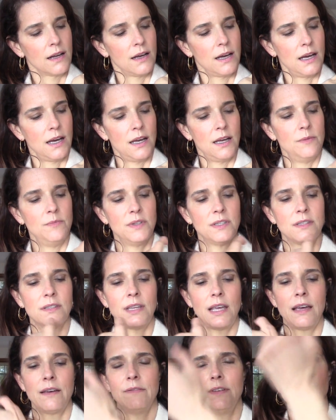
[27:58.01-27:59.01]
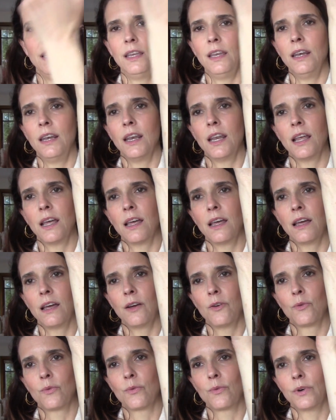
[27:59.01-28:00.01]
I'm just having
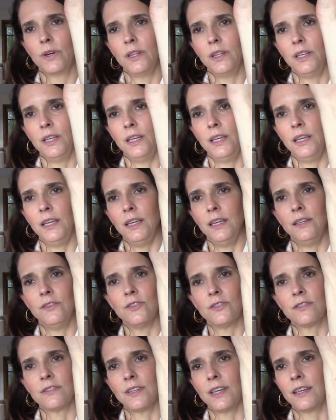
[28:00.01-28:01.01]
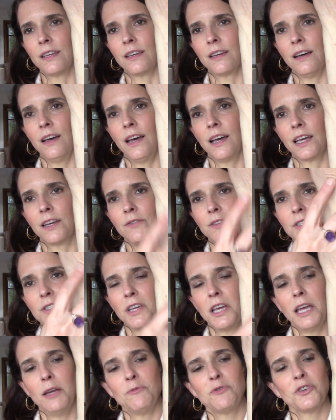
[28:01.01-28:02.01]
a really, just like a heck of a
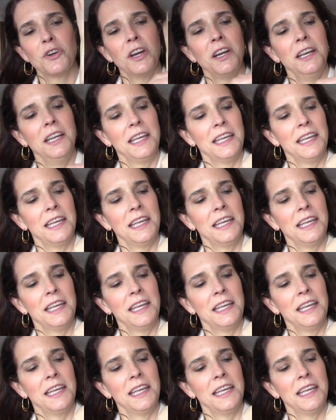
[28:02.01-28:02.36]
time trying